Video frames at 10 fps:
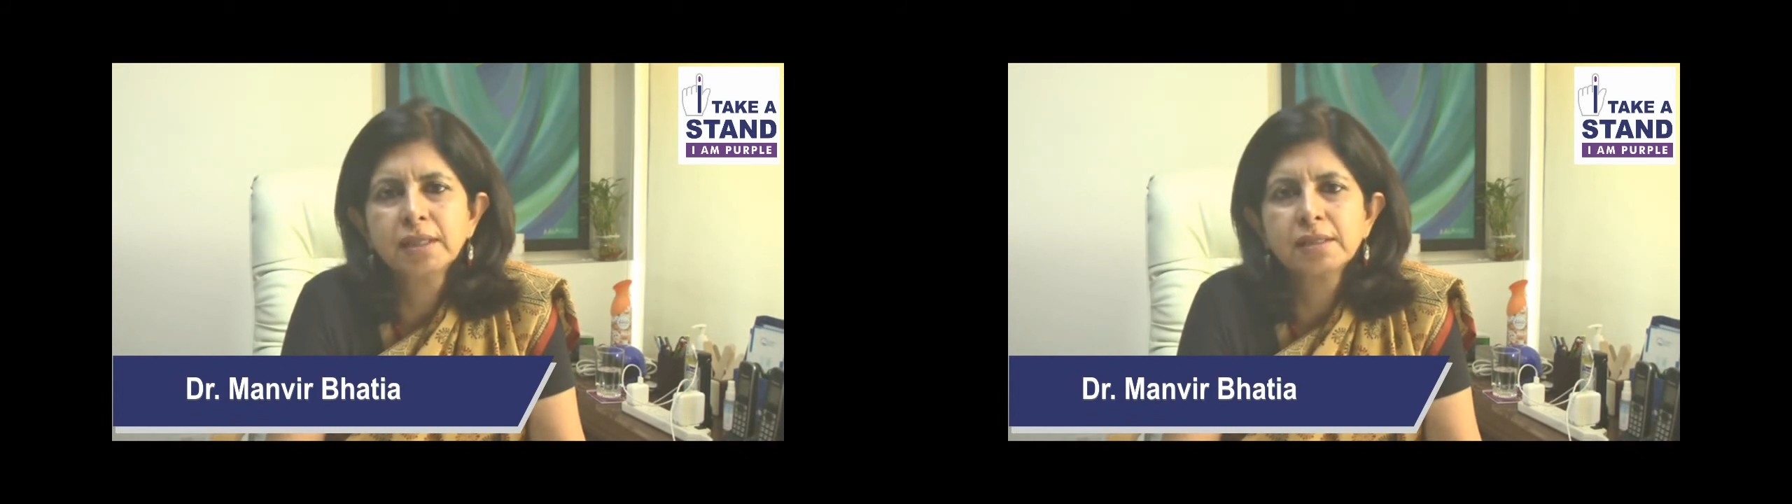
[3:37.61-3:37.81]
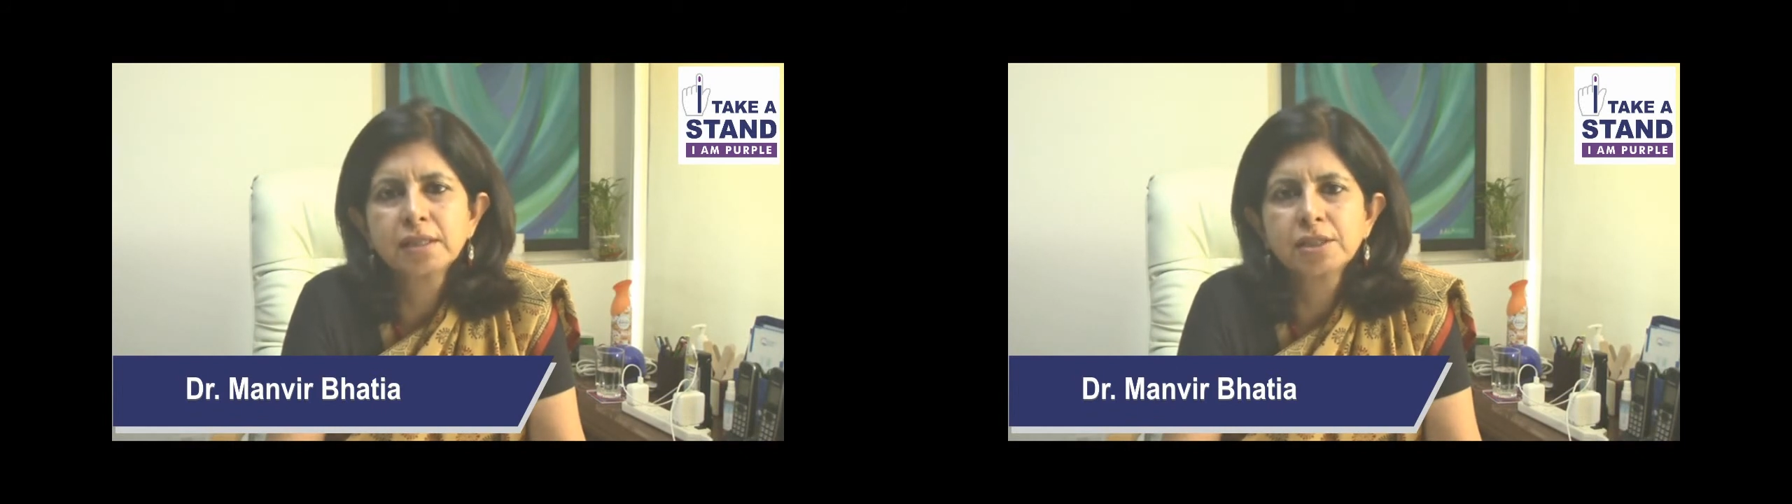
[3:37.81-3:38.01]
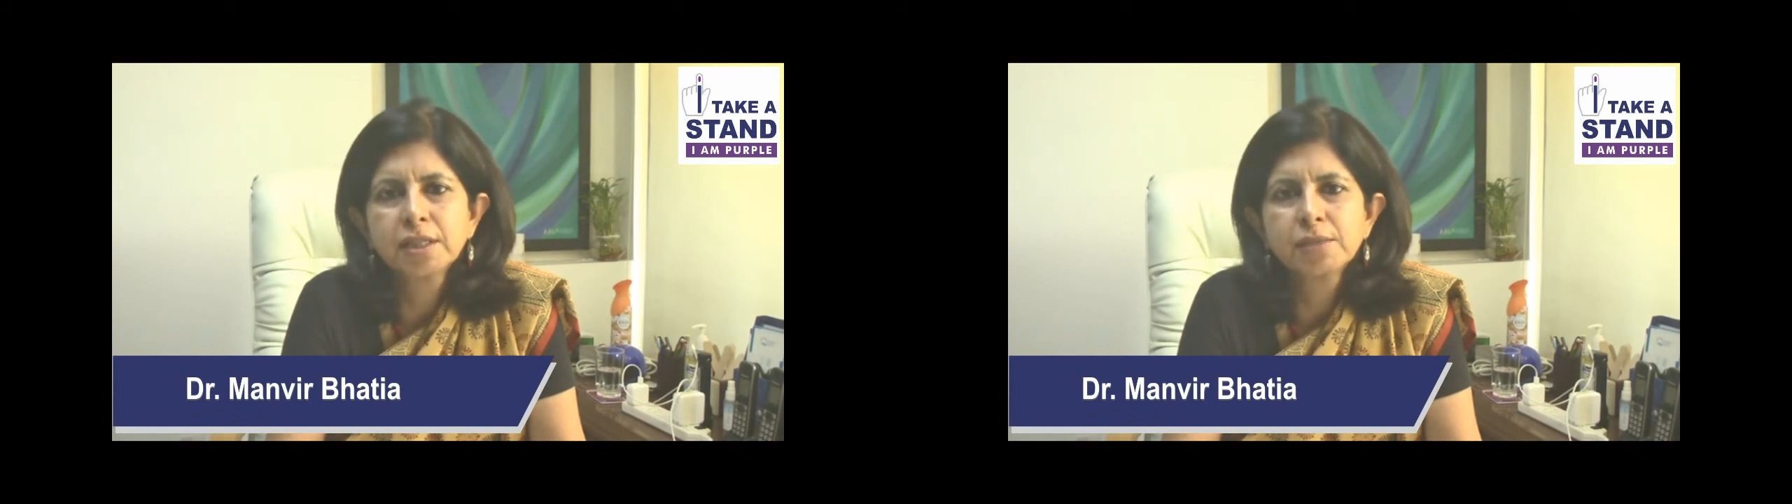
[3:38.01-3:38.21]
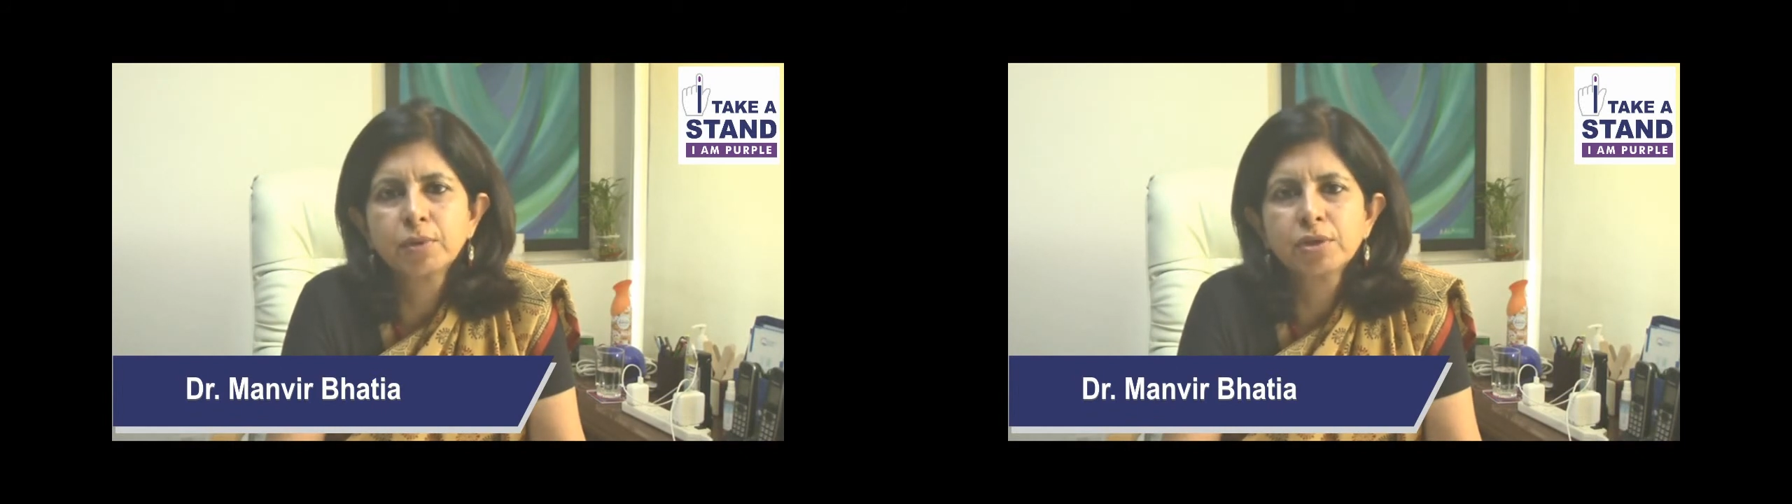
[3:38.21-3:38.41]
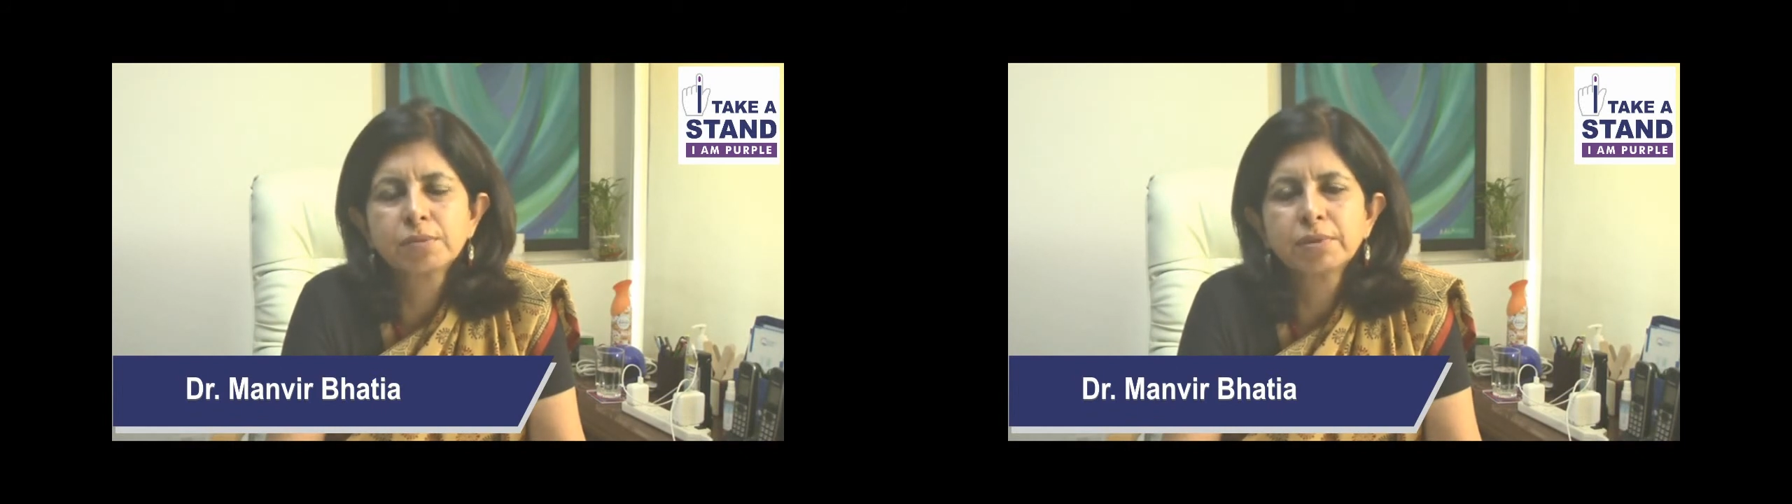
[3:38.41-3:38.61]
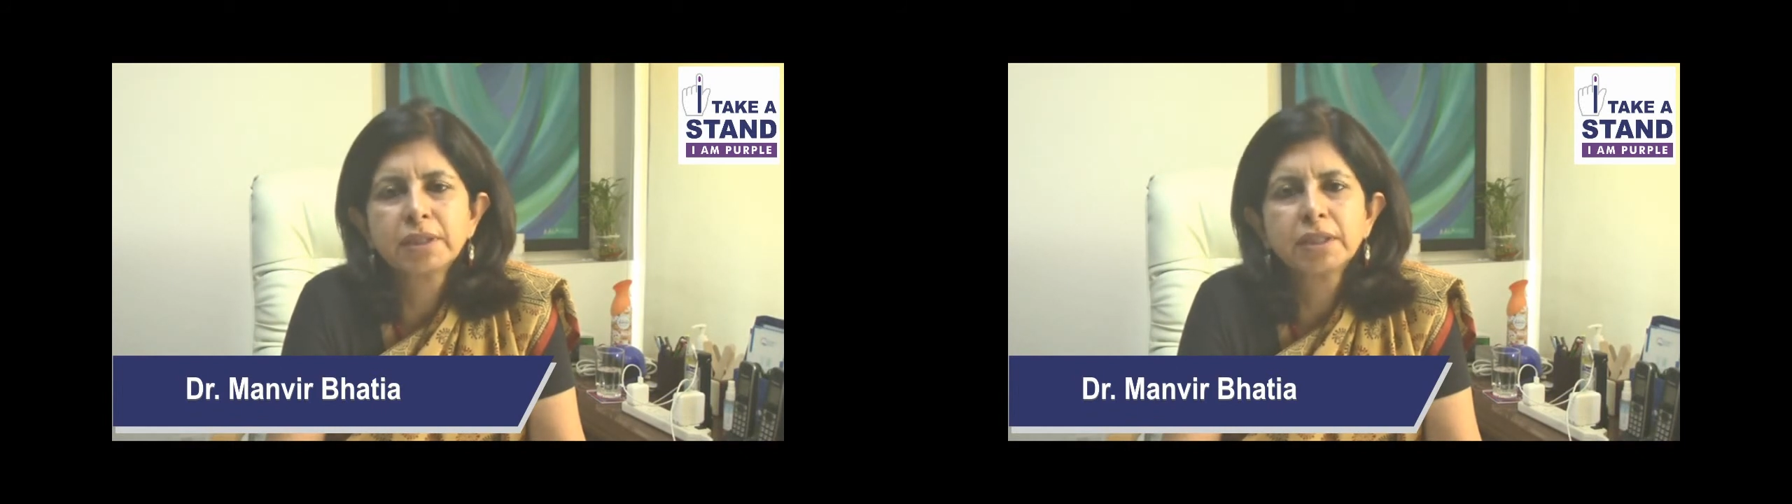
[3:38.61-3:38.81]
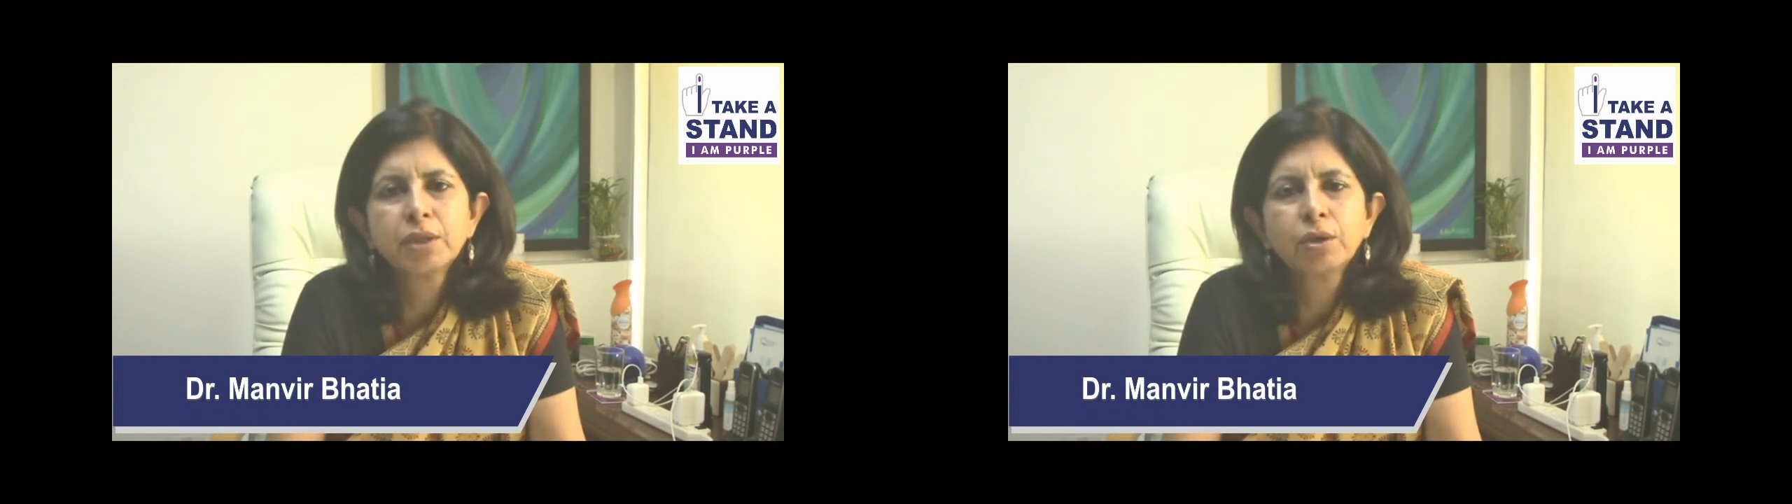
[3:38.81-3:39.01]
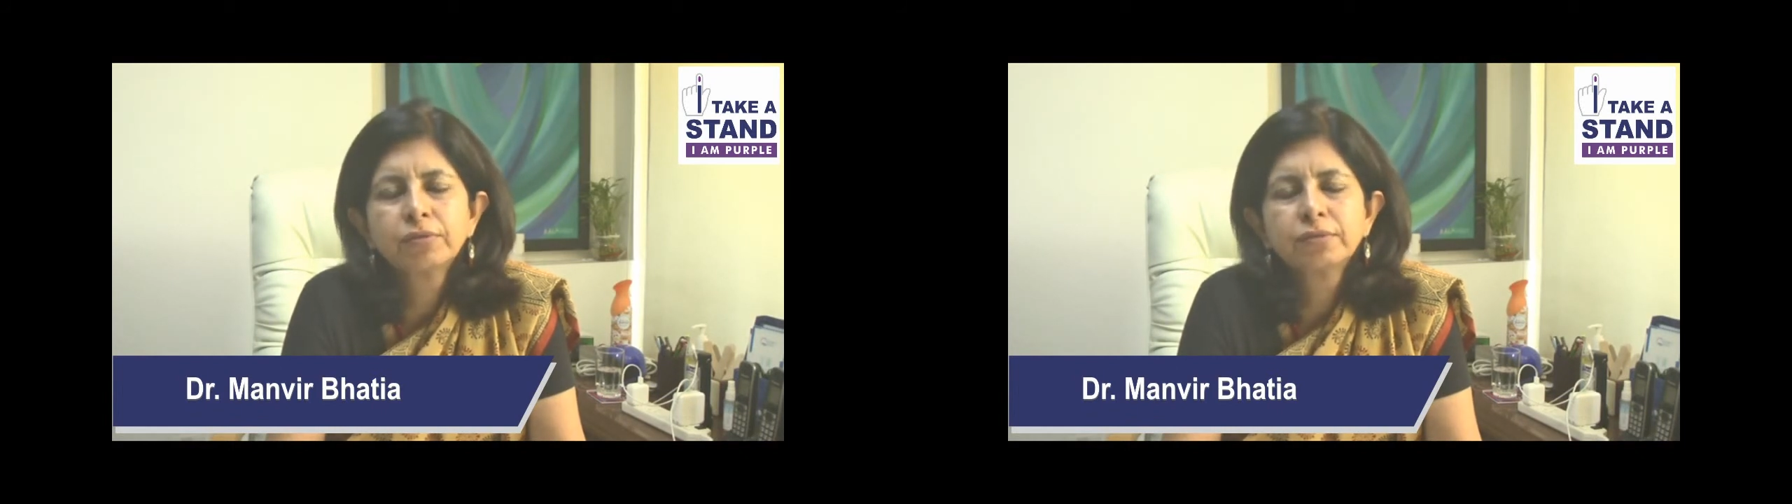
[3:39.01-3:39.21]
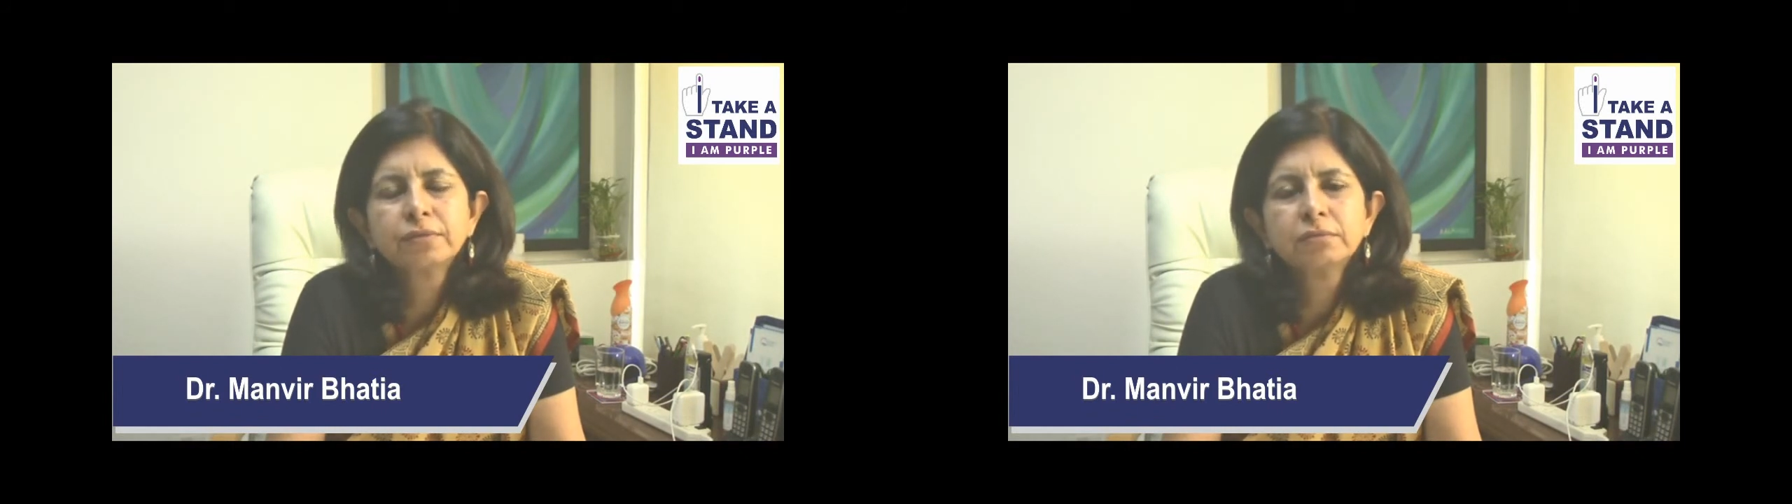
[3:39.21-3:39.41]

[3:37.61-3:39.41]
such as possibility of